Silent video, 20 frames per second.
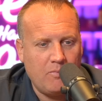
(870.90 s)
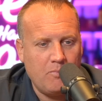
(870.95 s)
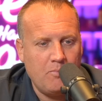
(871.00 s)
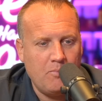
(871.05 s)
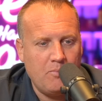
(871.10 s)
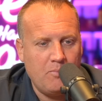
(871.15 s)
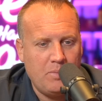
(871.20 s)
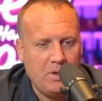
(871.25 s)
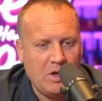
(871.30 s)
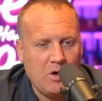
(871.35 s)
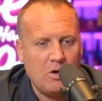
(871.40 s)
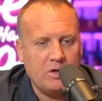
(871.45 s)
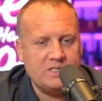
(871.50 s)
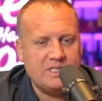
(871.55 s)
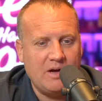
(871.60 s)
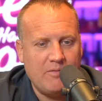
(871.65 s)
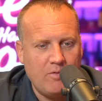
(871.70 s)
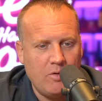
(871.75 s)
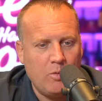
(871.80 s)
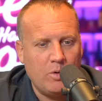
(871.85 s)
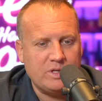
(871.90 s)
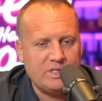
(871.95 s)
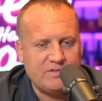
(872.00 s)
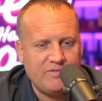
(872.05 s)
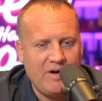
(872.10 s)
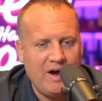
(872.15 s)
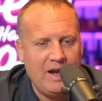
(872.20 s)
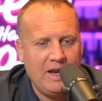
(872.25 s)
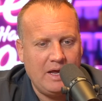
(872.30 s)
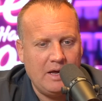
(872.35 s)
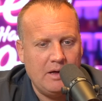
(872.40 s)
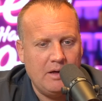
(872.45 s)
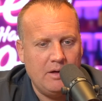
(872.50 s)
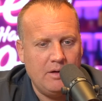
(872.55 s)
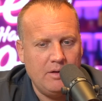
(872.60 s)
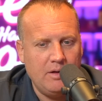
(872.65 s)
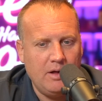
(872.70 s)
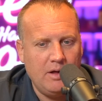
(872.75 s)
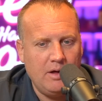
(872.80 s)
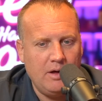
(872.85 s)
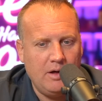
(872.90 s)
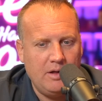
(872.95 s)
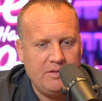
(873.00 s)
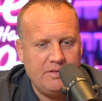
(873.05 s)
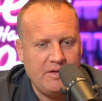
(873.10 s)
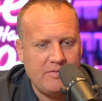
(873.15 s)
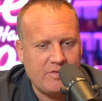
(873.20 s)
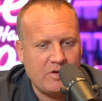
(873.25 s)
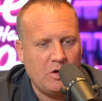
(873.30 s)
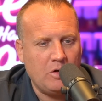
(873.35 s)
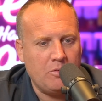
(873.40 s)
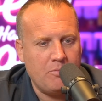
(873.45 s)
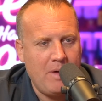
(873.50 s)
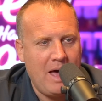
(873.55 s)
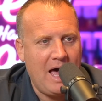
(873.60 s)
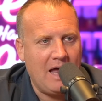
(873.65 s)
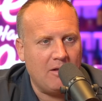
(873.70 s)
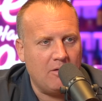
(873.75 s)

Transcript: because everyone's fighting a difficult battle.